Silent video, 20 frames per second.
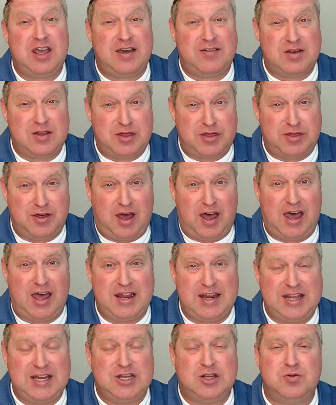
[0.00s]
have a
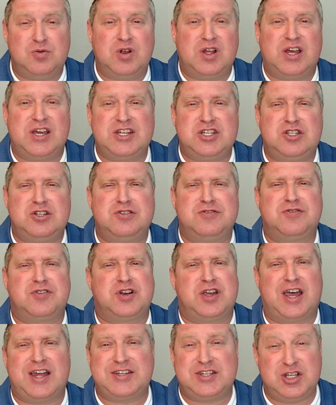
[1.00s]
thought and you realize you
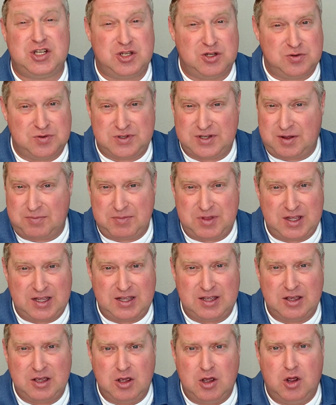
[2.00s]
forgot to do something,